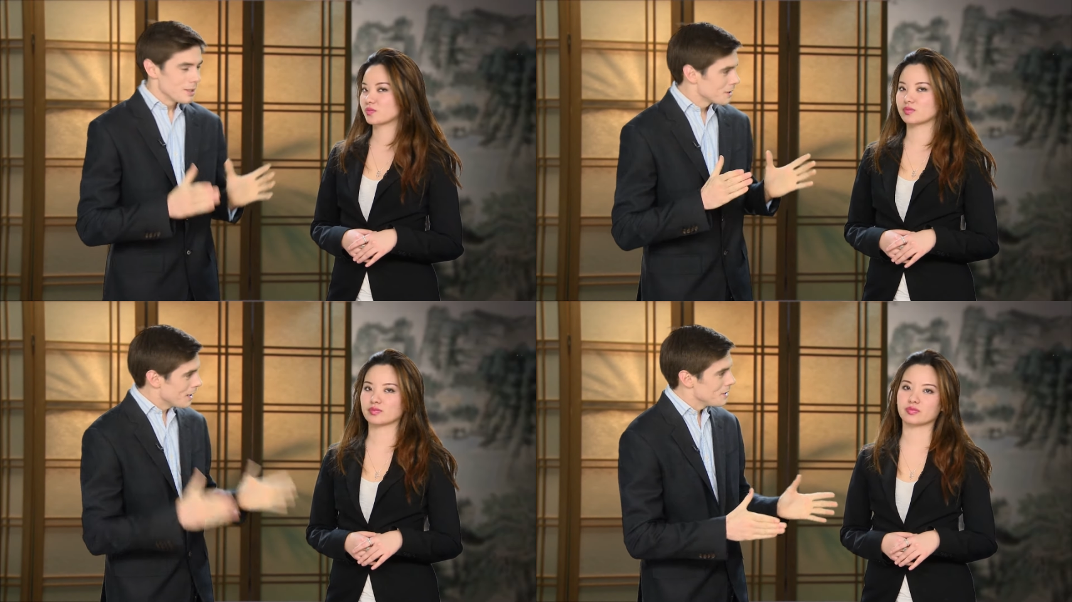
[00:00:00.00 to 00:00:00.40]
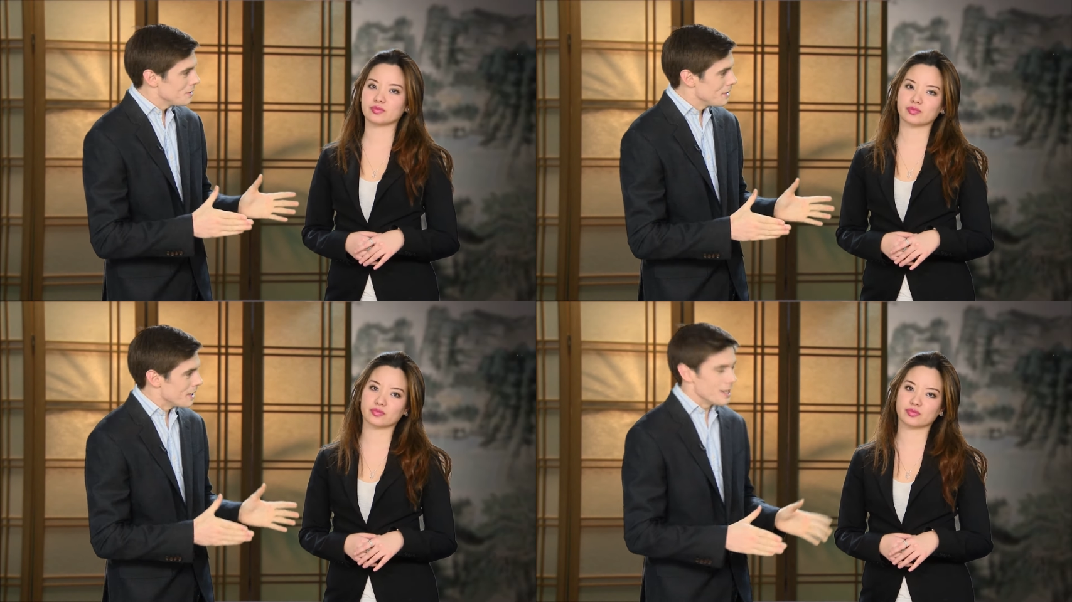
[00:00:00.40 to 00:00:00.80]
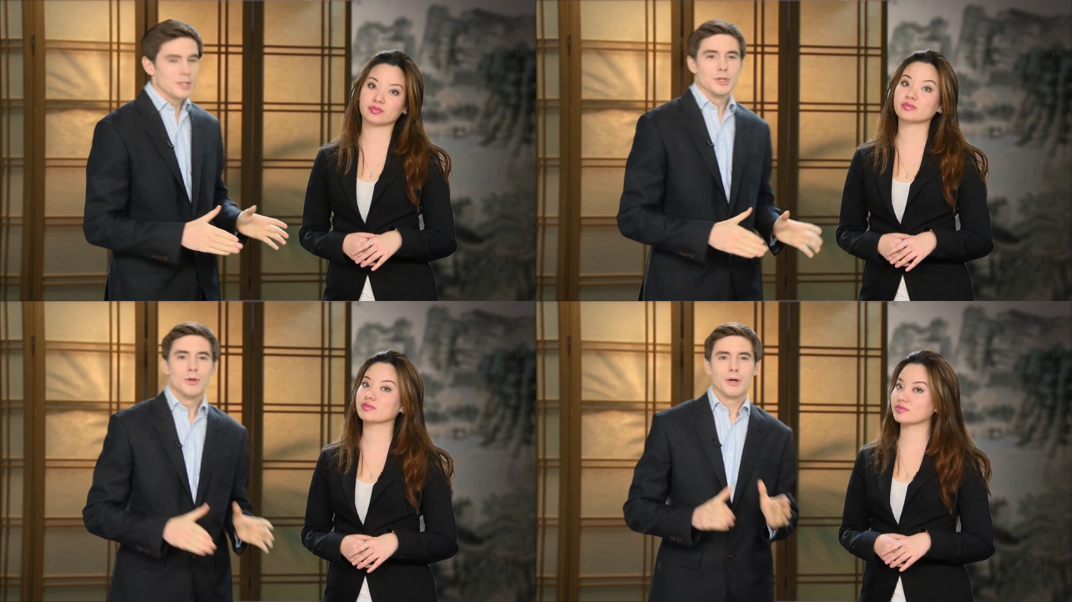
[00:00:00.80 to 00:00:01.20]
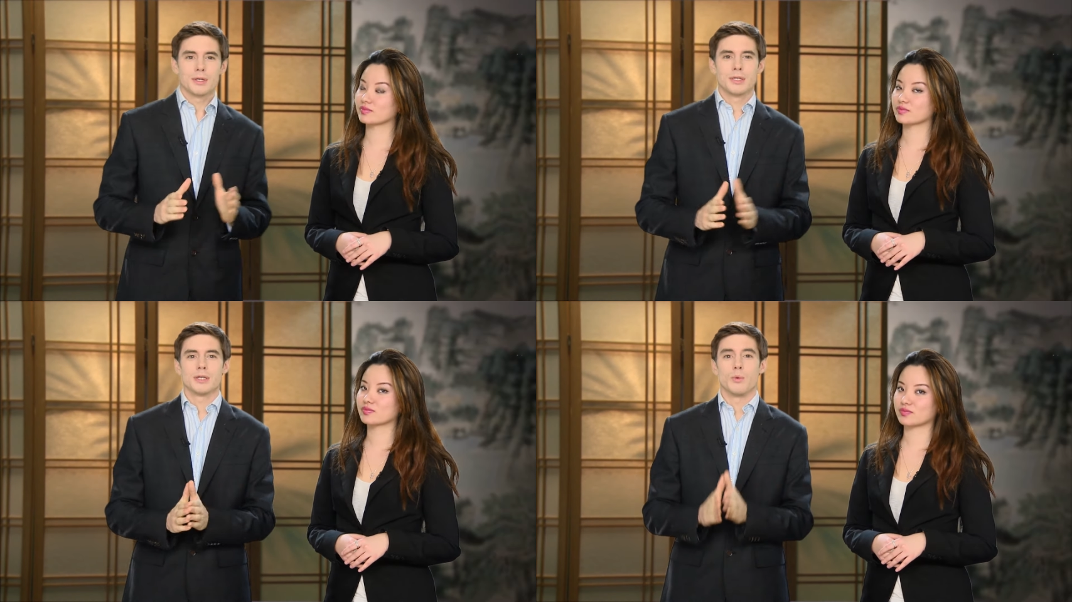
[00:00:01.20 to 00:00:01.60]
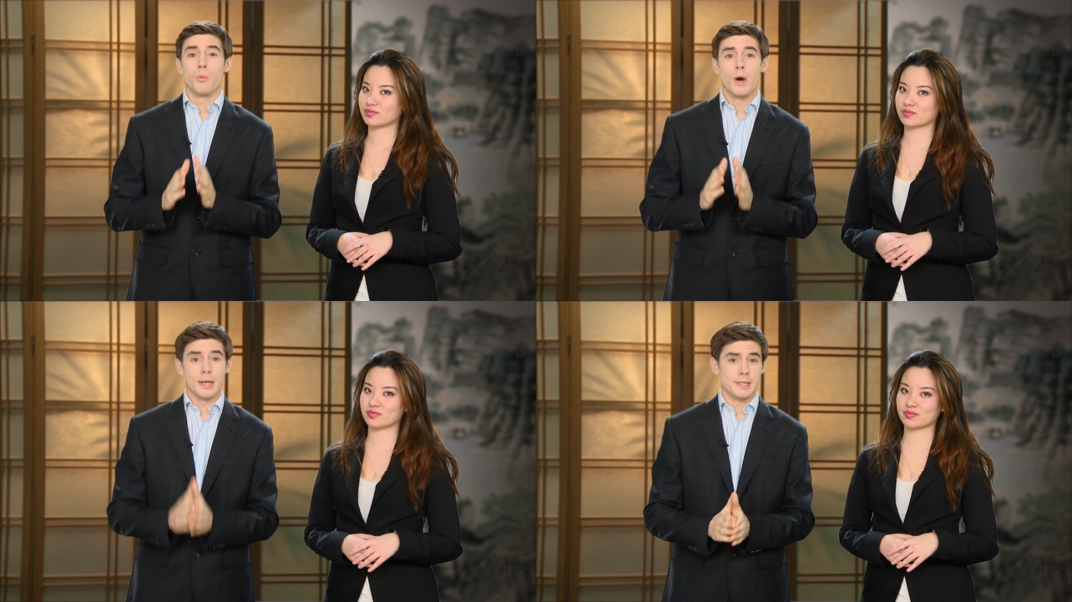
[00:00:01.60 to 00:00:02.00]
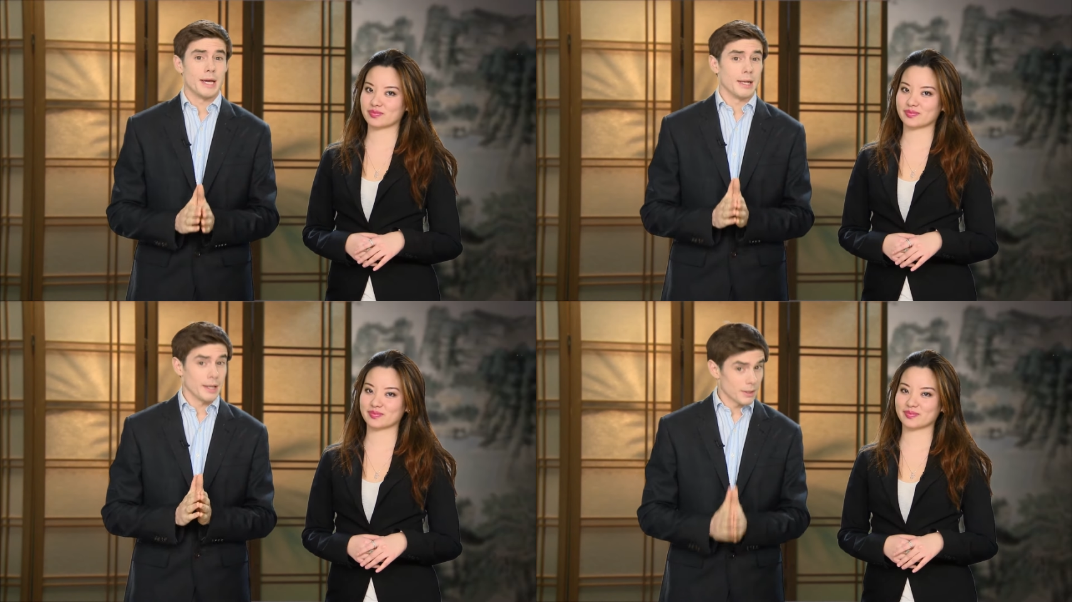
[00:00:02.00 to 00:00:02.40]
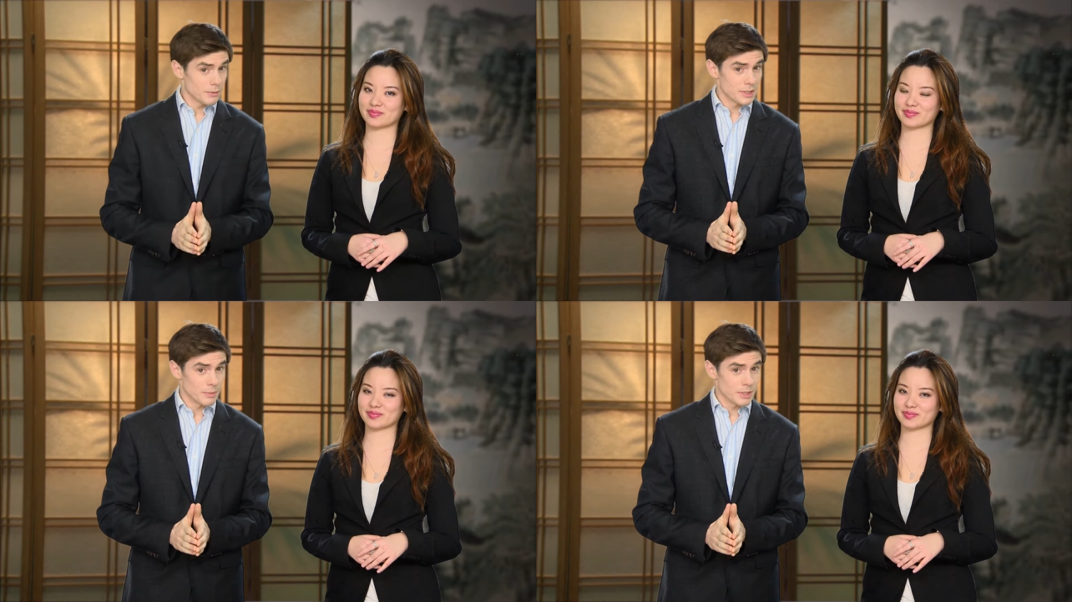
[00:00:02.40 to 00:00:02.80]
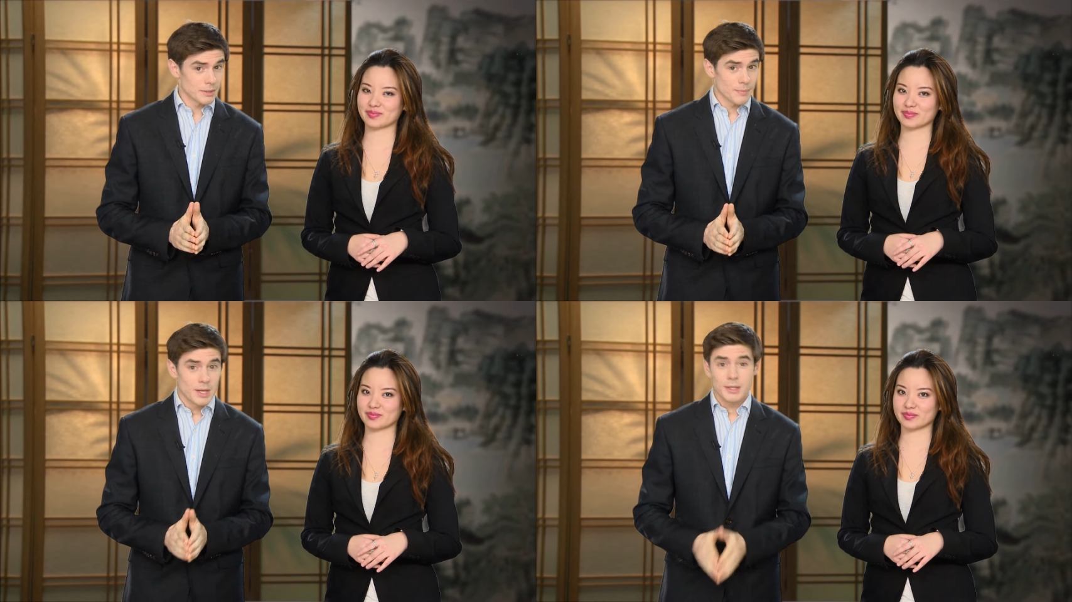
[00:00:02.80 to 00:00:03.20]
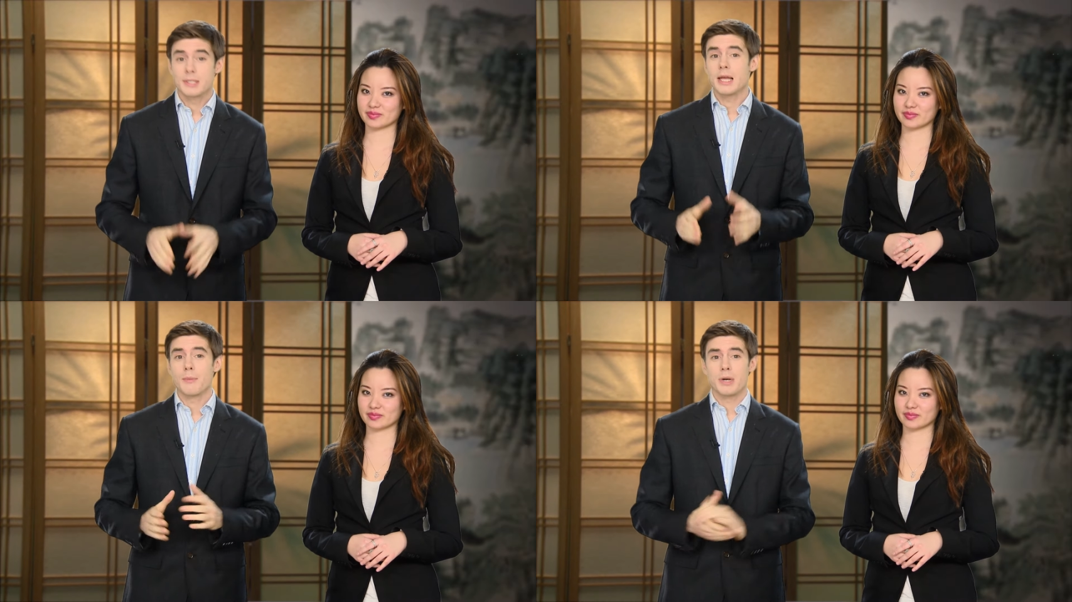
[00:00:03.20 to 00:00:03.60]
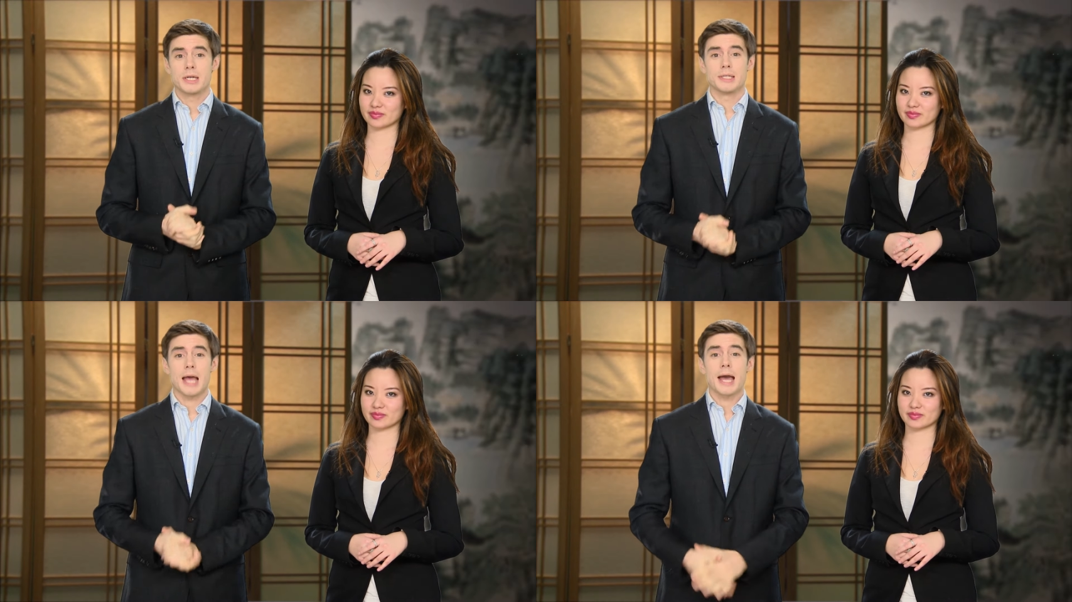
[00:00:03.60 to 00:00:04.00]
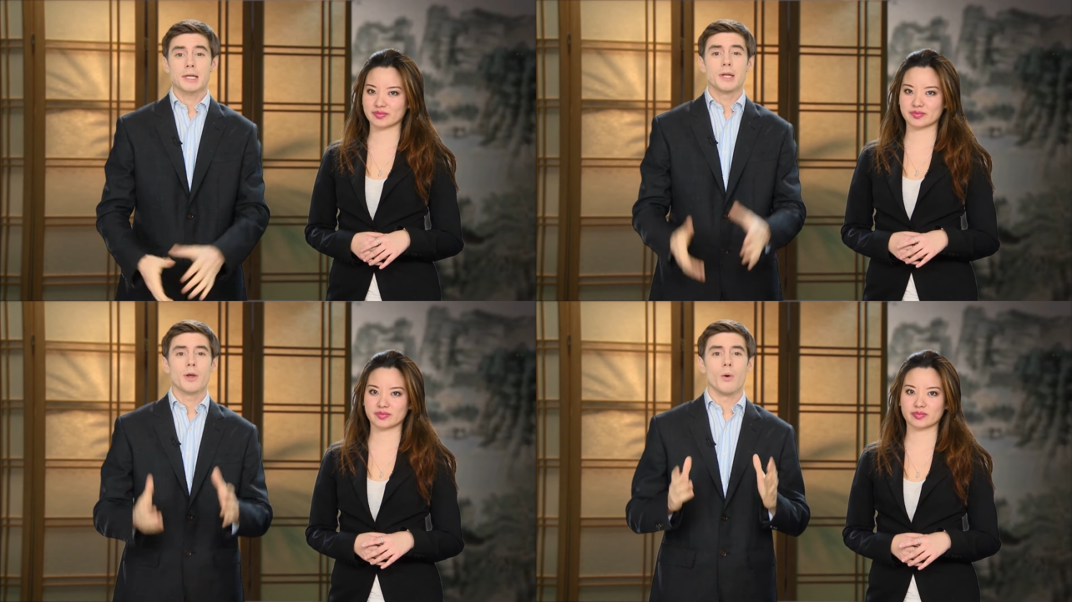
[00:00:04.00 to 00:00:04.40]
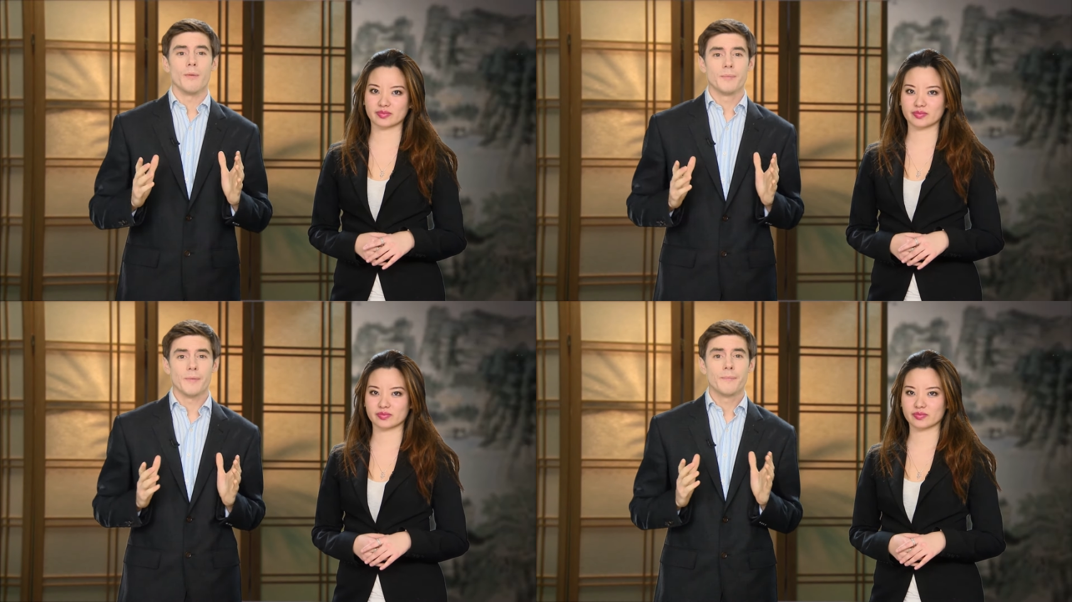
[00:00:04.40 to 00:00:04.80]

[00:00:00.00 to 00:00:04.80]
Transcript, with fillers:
Speaker 1: Chinese New Year is not just one day like Christmas. The celebrations actually go on for